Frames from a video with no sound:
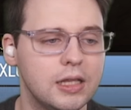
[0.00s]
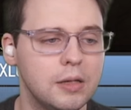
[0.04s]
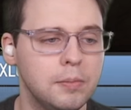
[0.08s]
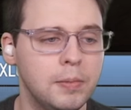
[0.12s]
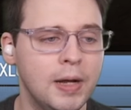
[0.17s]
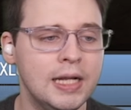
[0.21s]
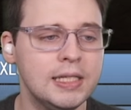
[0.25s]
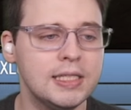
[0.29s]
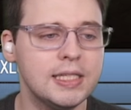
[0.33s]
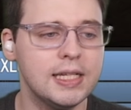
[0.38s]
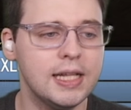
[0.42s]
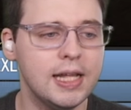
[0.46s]
The
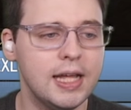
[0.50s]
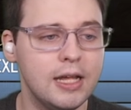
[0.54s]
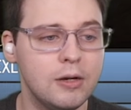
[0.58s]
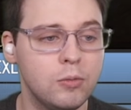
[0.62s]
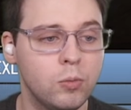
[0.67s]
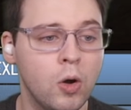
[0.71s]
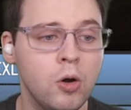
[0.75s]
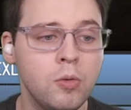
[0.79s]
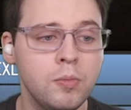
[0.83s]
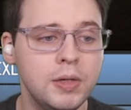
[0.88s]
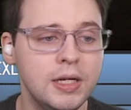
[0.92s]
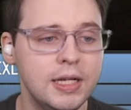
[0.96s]
battle ahead
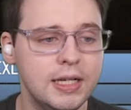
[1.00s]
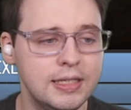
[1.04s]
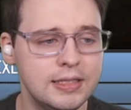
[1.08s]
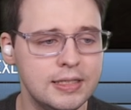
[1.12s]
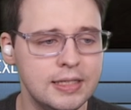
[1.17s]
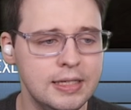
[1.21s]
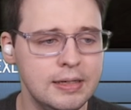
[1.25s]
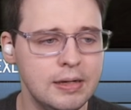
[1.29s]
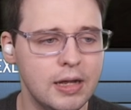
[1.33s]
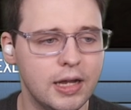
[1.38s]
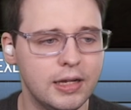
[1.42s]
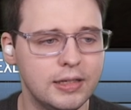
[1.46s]
won't be
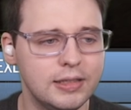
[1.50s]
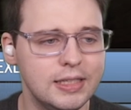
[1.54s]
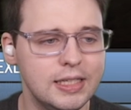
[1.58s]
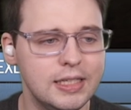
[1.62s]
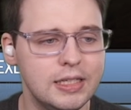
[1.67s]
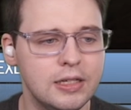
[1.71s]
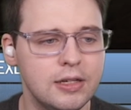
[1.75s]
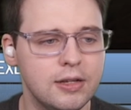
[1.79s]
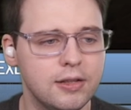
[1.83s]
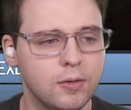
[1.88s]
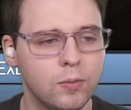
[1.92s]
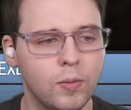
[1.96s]
easy. I'll
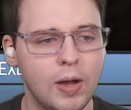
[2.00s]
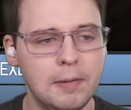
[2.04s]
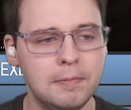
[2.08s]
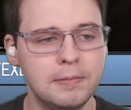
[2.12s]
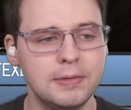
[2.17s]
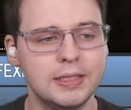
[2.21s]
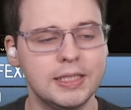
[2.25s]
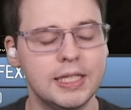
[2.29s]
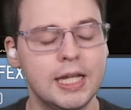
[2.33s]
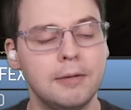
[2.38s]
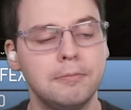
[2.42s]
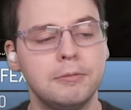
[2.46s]
need another
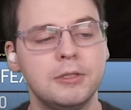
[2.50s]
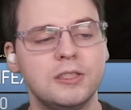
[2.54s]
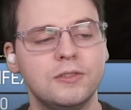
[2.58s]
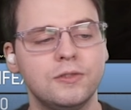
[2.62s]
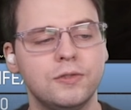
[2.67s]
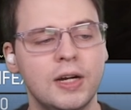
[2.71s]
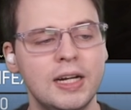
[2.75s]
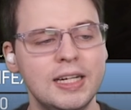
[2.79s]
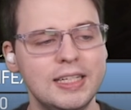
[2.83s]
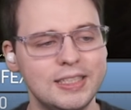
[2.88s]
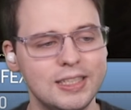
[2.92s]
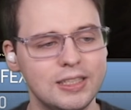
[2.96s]
weapon to help us
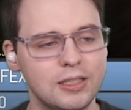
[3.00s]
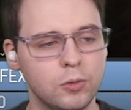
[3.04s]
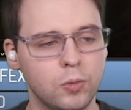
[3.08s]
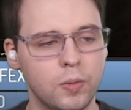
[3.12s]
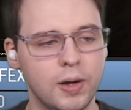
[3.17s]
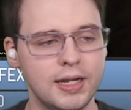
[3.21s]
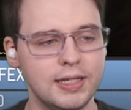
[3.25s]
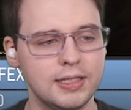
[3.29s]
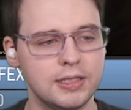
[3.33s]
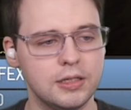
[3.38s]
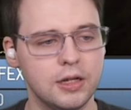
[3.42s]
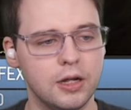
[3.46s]
fight to the
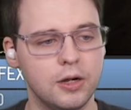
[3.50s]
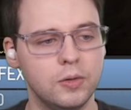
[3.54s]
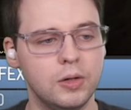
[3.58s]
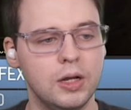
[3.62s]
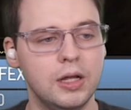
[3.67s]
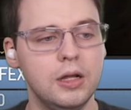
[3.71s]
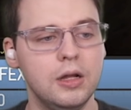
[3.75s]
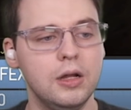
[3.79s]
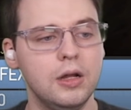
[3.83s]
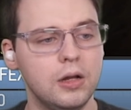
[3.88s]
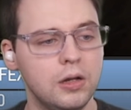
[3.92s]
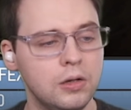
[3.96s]
Waystone.
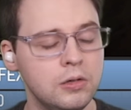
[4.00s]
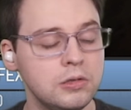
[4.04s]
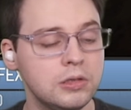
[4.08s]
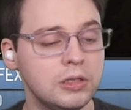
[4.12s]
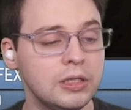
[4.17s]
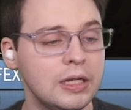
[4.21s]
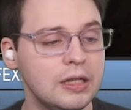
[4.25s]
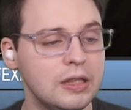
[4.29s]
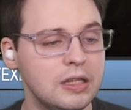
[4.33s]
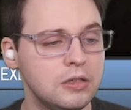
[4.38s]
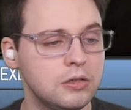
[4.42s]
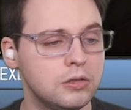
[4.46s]
Looks
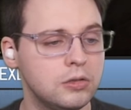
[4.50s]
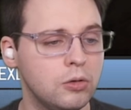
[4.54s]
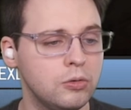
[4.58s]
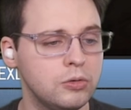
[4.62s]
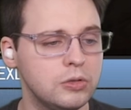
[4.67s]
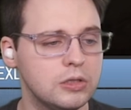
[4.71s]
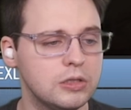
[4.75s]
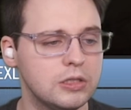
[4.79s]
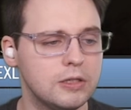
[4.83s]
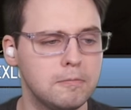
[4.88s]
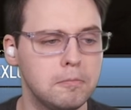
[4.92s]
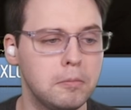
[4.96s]
like these
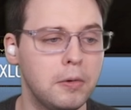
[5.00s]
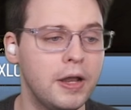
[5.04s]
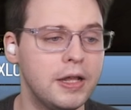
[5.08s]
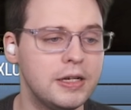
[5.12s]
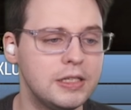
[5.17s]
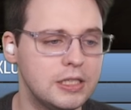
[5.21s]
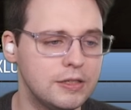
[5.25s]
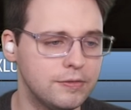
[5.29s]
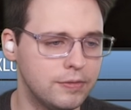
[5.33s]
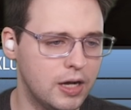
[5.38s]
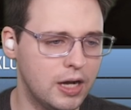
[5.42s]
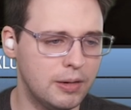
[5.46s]
soldiers have
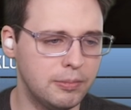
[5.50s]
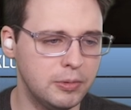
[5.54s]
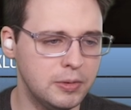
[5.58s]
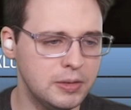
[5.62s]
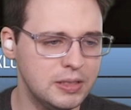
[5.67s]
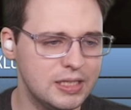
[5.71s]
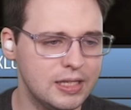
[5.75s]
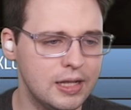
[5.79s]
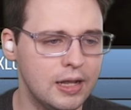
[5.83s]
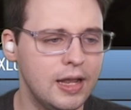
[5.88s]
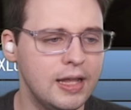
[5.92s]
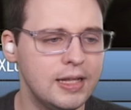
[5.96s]
plenty of
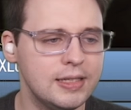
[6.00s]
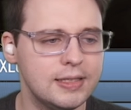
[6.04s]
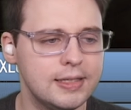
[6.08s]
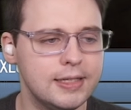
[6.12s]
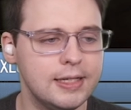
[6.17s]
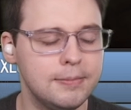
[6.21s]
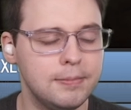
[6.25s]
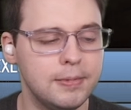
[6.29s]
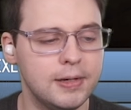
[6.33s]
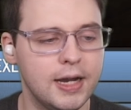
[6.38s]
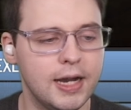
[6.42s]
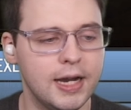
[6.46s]
armament, so let's
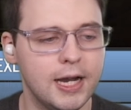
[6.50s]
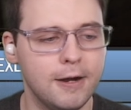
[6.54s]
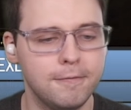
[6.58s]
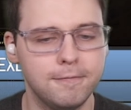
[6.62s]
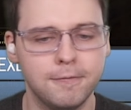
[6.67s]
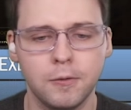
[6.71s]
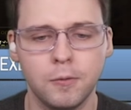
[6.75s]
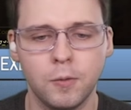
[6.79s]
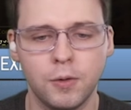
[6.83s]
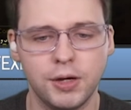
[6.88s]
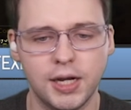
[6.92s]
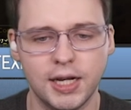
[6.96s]
keep an eye out
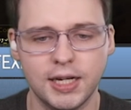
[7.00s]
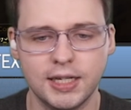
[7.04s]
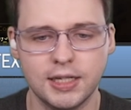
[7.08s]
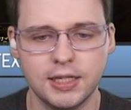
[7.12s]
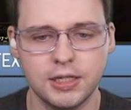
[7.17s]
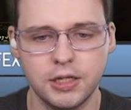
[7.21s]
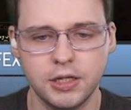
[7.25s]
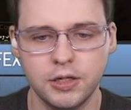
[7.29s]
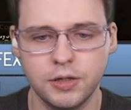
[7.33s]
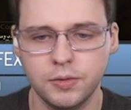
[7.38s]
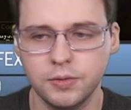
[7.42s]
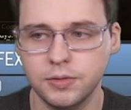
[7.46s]
for one I
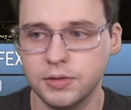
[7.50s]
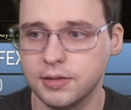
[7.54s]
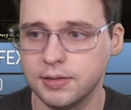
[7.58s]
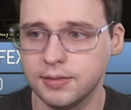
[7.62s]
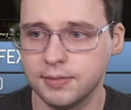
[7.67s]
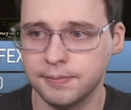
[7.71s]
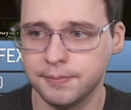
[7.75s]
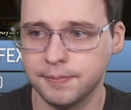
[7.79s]
can use.